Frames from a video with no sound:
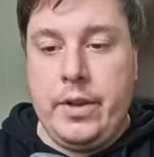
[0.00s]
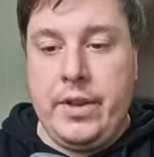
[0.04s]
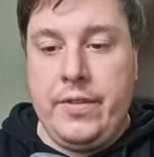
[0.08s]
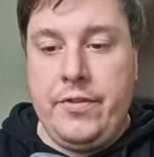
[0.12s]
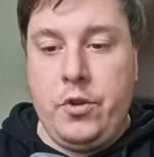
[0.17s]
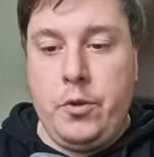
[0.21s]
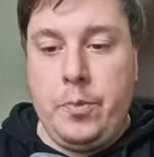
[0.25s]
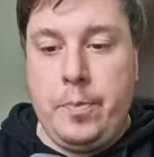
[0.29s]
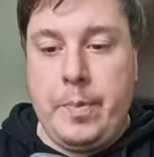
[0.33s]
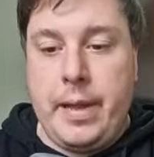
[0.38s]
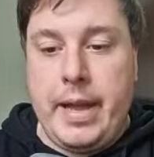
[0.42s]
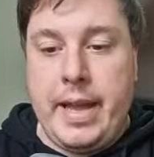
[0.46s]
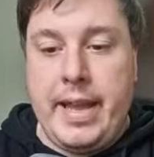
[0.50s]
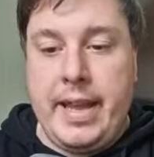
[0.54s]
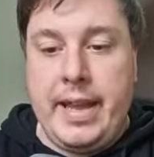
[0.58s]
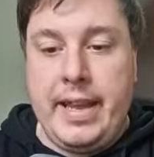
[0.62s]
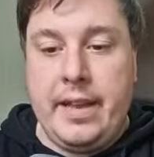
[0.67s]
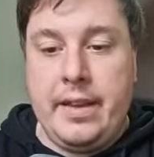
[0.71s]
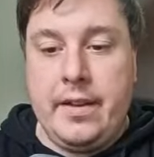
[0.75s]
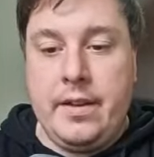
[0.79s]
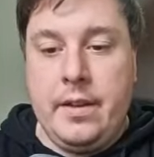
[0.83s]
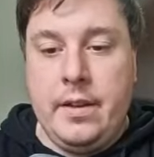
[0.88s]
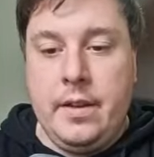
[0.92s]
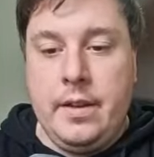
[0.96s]
If you're
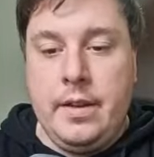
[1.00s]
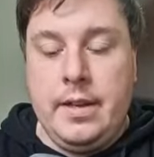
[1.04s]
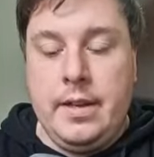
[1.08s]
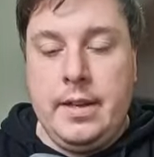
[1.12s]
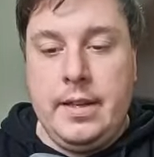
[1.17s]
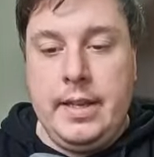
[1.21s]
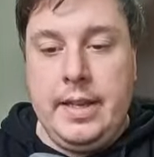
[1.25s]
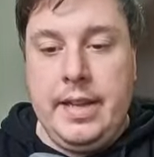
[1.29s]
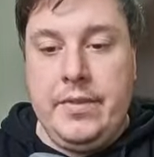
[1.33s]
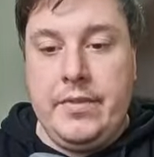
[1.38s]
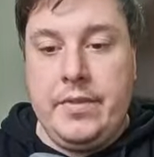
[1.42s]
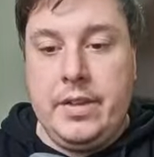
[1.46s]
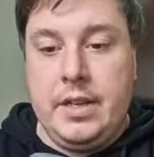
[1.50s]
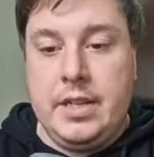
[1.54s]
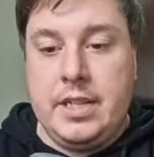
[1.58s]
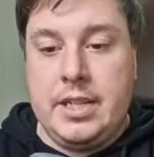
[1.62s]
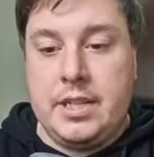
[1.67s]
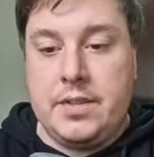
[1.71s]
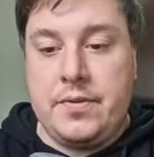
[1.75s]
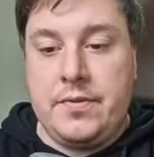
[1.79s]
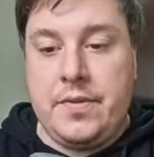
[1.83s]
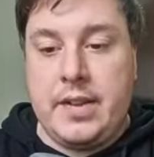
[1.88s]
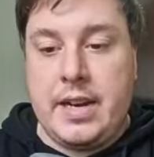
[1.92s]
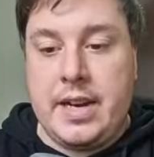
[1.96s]
paying even
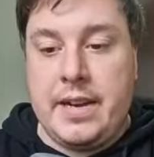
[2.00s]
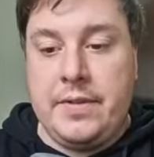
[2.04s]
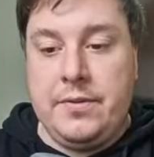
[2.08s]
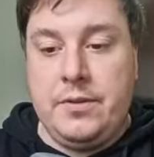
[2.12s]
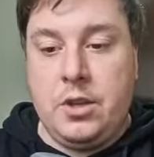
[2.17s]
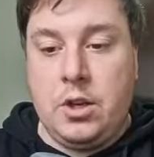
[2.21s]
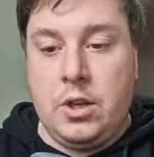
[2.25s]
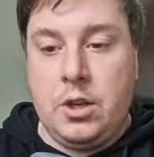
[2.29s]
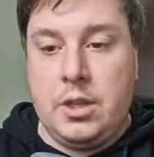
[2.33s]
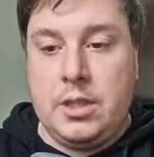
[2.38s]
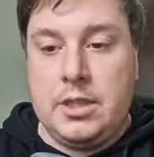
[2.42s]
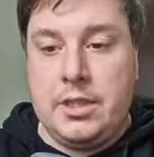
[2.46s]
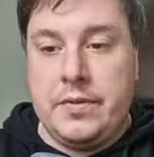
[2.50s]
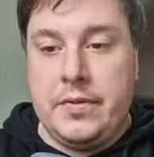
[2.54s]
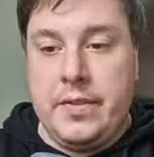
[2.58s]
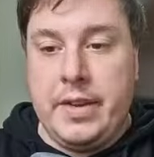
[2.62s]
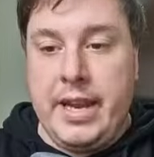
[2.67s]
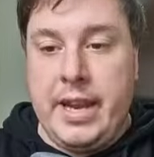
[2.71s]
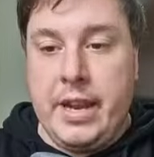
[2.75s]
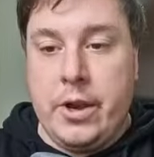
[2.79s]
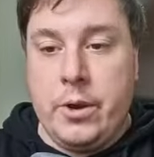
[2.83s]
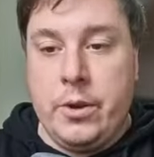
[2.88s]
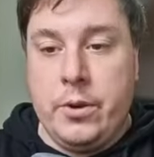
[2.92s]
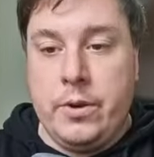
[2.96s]
just $5 a
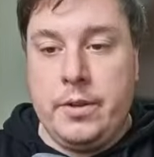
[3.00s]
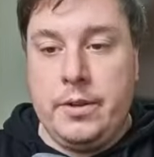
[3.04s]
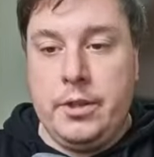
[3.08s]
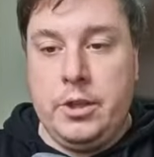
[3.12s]
video,